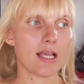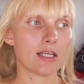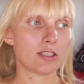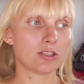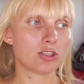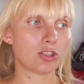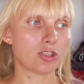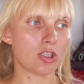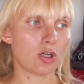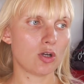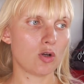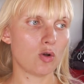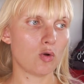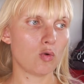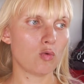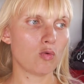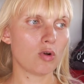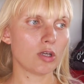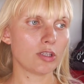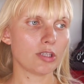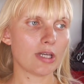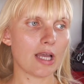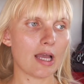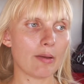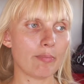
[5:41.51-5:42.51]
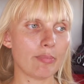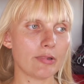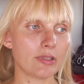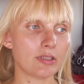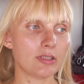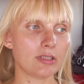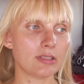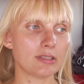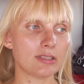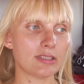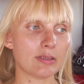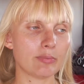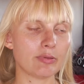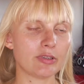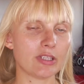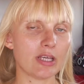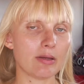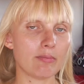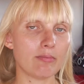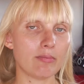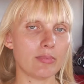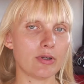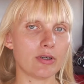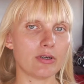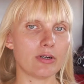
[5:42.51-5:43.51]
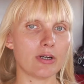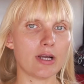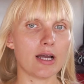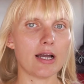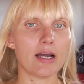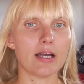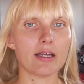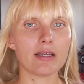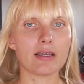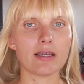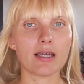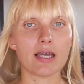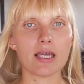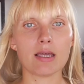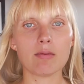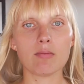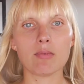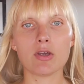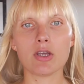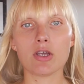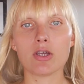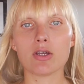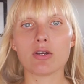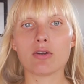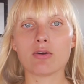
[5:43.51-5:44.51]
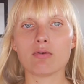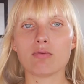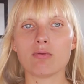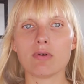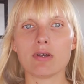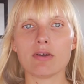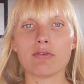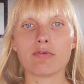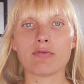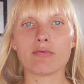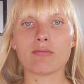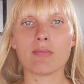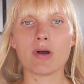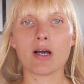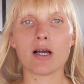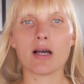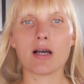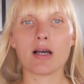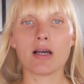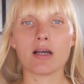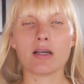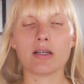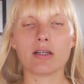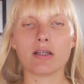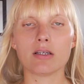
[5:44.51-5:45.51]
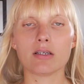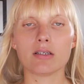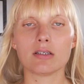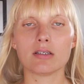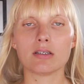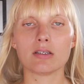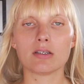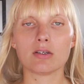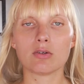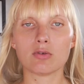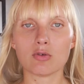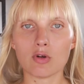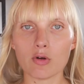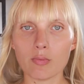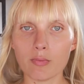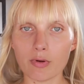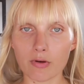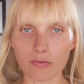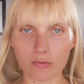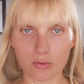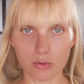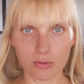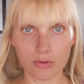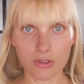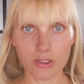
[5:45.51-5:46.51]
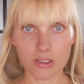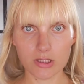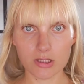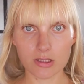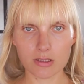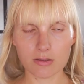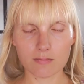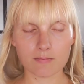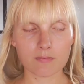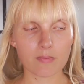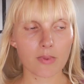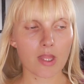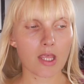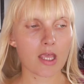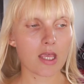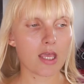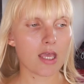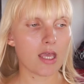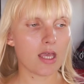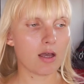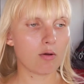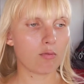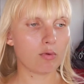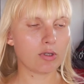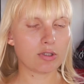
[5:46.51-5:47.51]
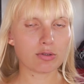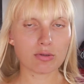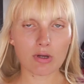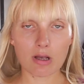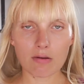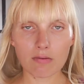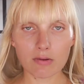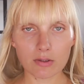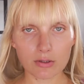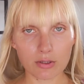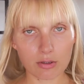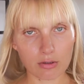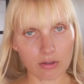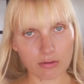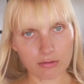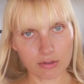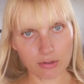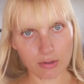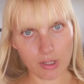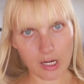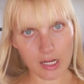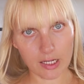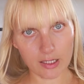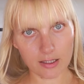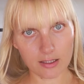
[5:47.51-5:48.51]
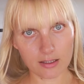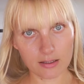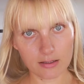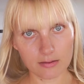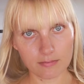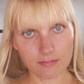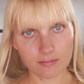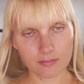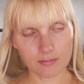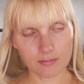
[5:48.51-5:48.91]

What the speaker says: So what happened in September? I came here with my group of tourists. We traveled around Sri Lanka.